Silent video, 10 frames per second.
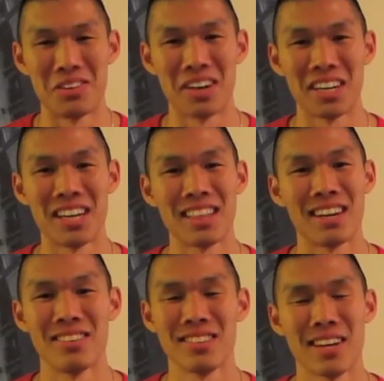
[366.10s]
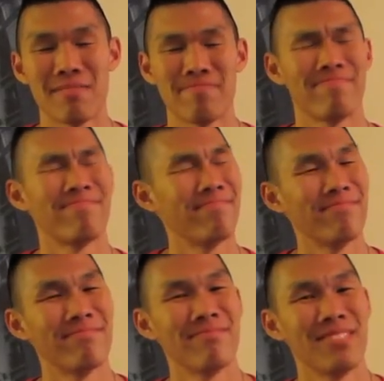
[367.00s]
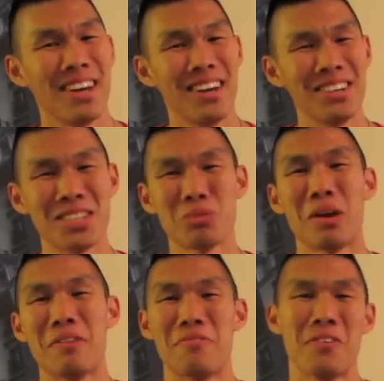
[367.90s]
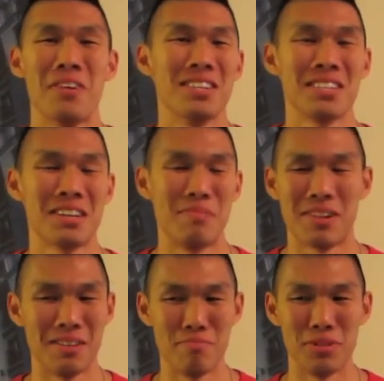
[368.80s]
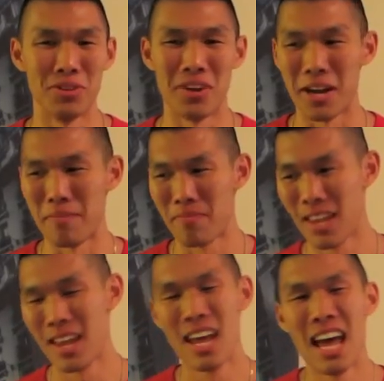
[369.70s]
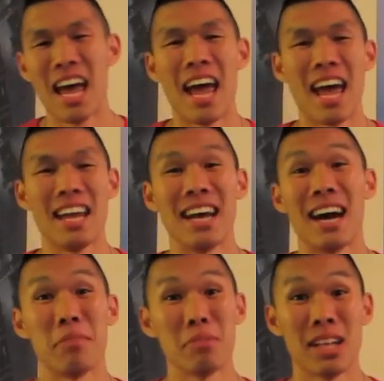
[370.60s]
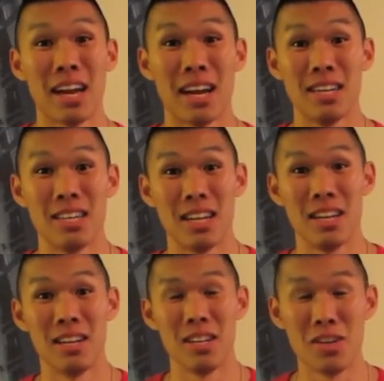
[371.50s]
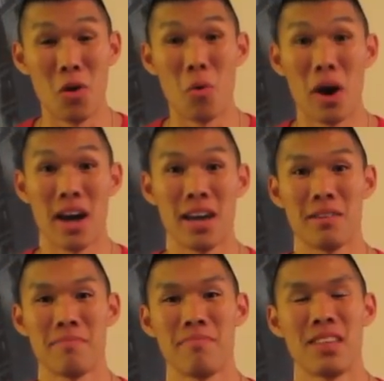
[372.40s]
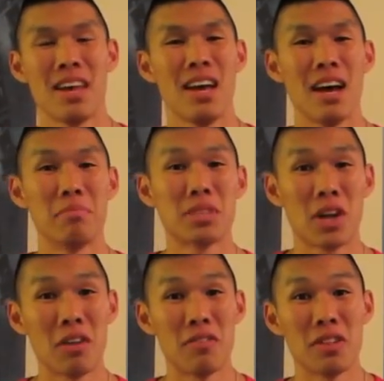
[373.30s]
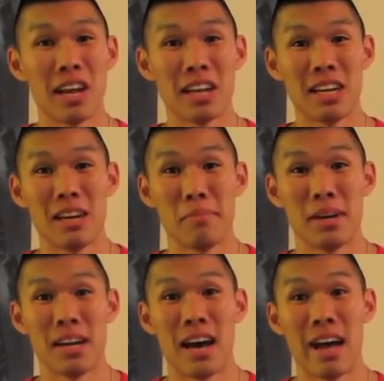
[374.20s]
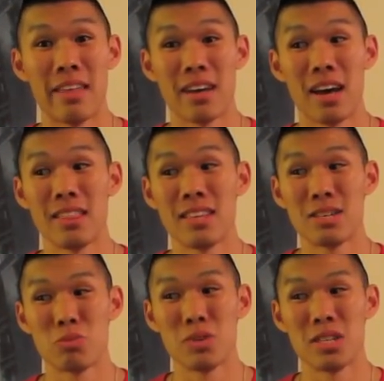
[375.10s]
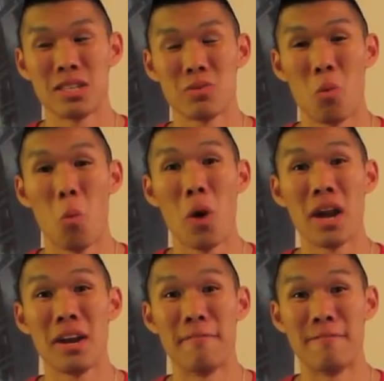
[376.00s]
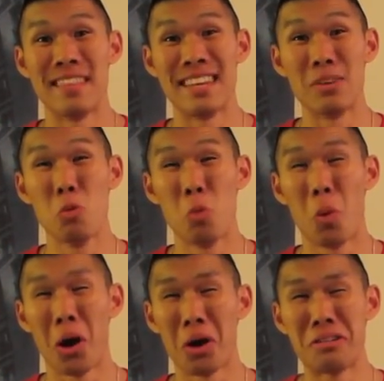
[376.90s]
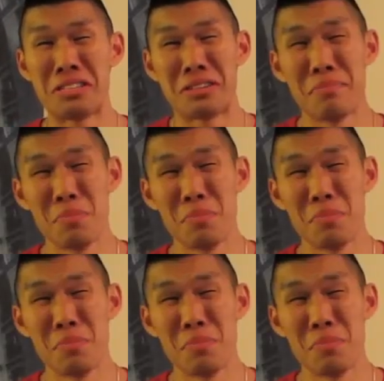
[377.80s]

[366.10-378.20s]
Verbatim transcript: directing it, then I was like, I'll just wait for it to come out in Blu-ray and I'm glad I did. You know why? sorry if you liked it, but I thought this was one of the worst